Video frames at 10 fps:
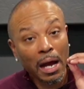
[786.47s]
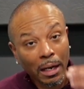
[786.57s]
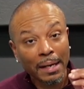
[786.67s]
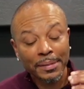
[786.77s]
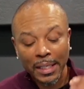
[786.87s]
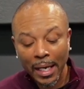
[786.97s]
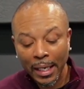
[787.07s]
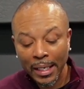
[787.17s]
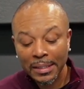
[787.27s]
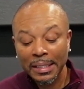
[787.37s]
All I'm
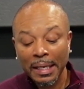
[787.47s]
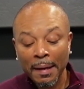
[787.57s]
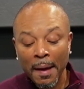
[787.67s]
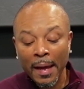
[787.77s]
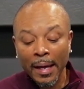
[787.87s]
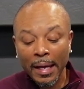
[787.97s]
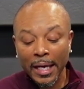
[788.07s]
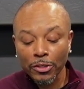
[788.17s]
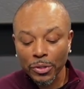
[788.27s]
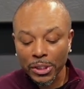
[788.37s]
saying is the
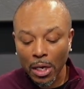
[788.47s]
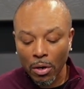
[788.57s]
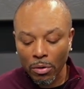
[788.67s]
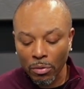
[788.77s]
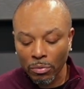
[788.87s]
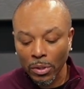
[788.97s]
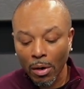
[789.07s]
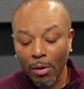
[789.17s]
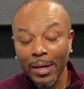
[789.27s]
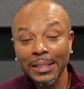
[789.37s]
interest owed
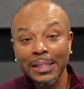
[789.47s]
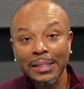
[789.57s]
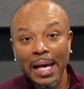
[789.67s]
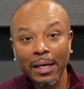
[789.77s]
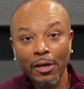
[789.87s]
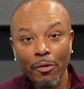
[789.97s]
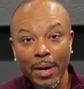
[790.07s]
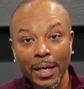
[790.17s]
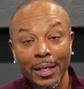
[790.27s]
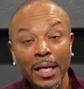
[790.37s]
on this line of
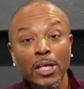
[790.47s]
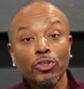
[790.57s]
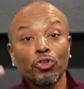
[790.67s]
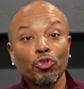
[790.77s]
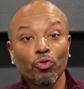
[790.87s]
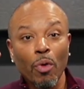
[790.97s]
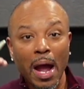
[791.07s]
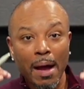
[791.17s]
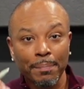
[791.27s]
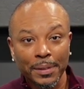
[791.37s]
credit
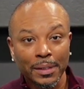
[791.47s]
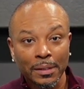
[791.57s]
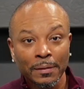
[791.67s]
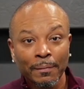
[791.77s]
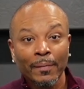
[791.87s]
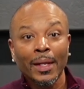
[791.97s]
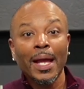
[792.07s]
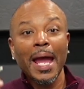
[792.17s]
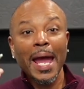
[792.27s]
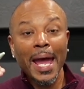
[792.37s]
drops
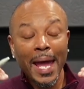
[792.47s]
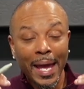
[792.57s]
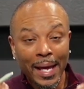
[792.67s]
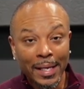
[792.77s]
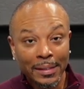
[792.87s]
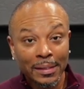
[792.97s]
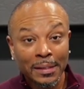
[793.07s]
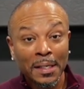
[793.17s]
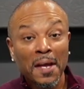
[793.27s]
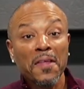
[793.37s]
as
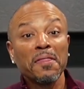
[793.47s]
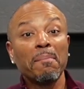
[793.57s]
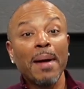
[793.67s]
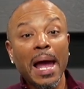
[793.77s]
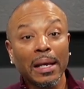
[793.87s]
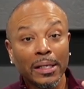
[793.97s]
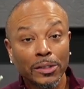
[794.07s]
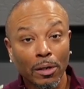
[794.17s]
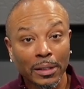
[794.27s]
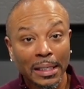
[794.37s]
the
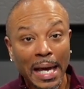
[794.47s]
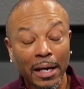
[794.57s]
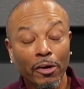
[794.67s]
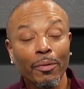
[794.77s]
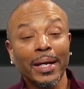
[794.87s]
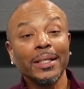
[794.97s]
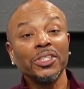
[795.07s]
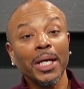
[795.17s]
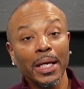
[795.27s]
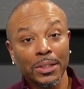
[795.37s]
balance on the line of credit
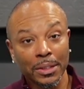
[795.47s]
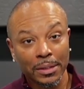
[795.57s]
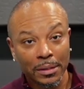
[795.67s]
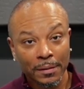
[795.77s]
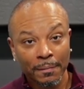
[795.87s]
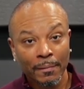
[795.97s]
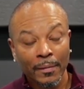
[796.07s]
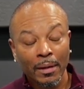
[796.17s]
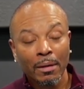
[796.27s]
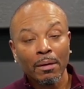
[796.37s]
changes.
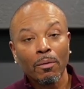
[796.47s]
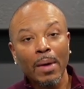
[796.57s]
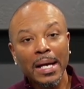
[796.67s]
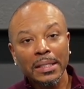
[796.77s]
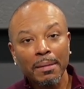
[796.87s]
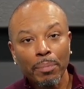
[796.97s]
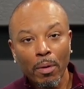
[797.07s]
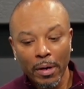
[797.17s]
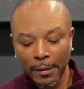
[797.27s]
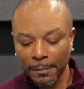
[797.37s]
Why is that
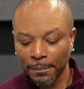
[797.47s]
important?